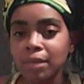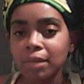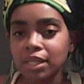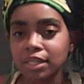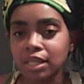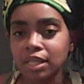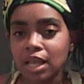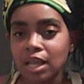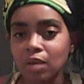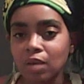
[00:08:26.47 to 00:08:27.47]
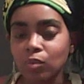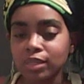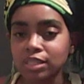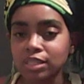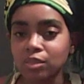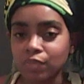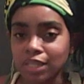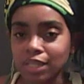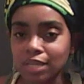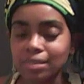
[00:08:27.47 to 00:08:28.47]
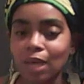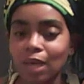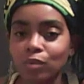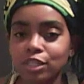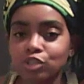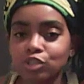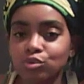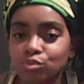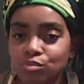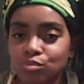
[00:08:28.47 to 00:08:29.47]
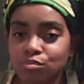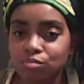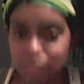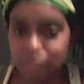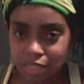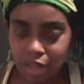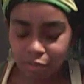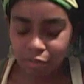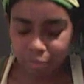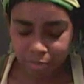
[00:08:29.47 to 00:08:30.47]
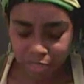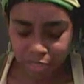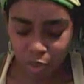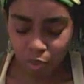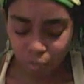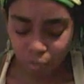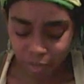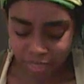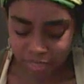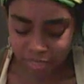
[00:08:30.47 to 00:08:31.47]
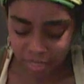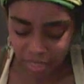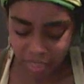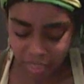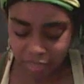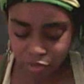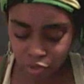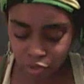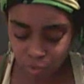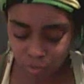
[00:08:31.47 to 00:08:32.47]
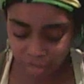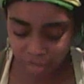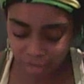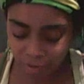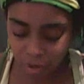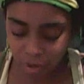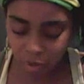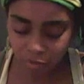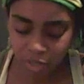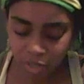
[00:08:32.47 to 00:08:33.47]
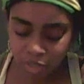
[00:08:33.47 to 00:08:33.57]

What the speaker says: But once it's on the hips, I want it to sit comfortably on the waist and, you know, not fall off.